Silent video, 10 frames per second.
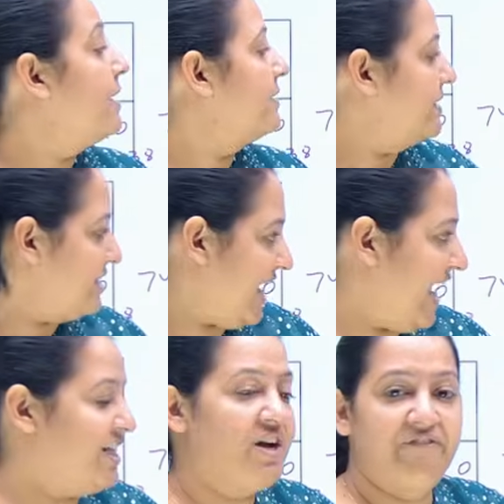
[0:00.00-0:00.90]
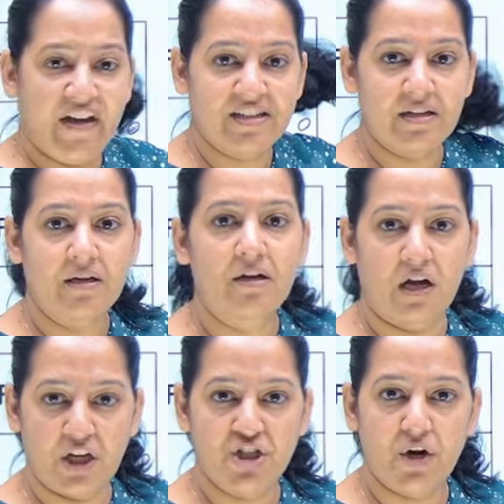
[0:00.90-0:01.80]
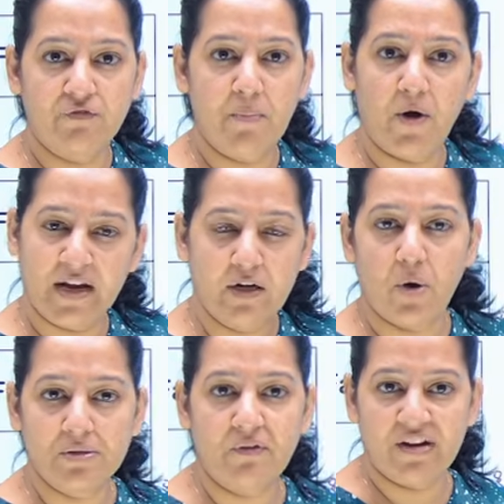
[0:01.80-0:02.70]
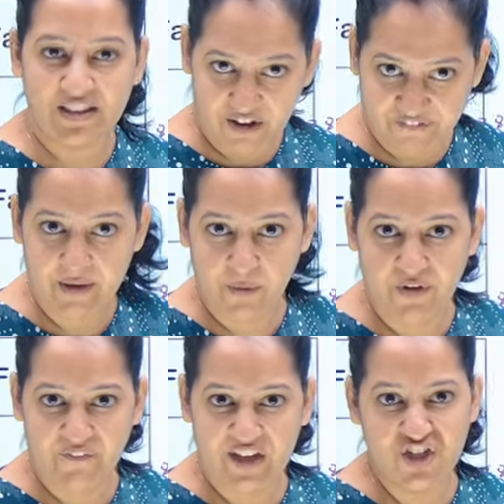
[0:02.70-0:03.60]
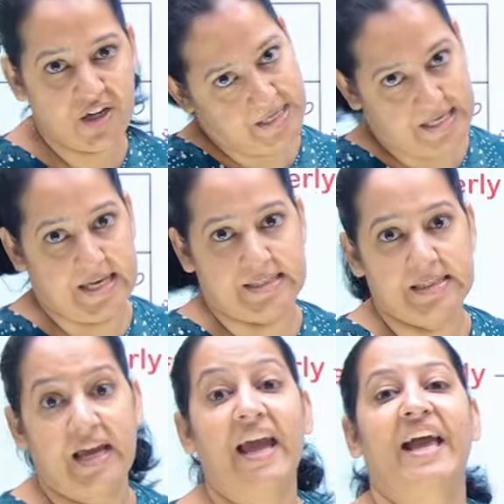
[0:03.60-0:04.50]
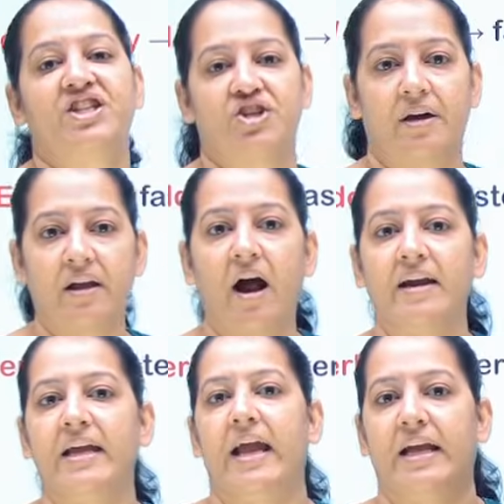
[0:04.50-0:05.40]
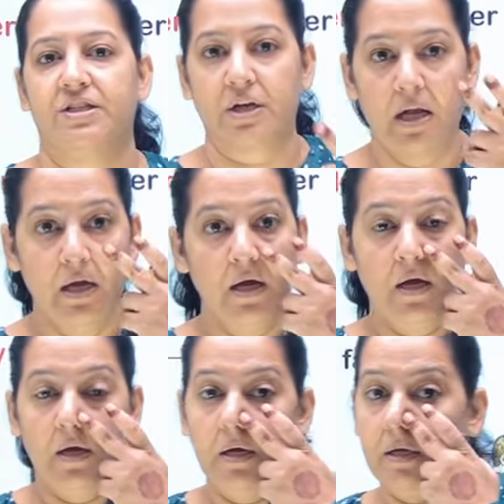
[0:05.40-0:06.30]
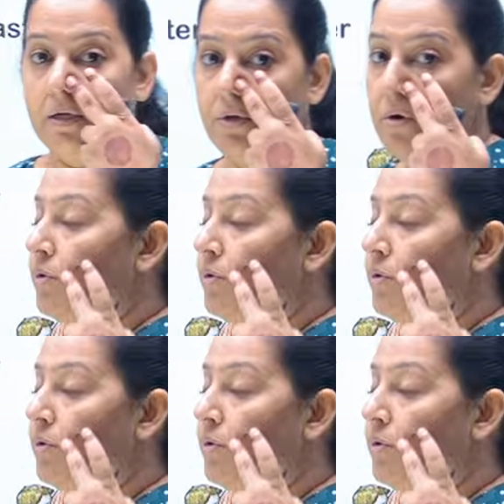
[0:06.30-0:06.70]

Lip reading: Does age affect condition of the body and cause of death affect putrefaction? Yes, age, regarding age. You know,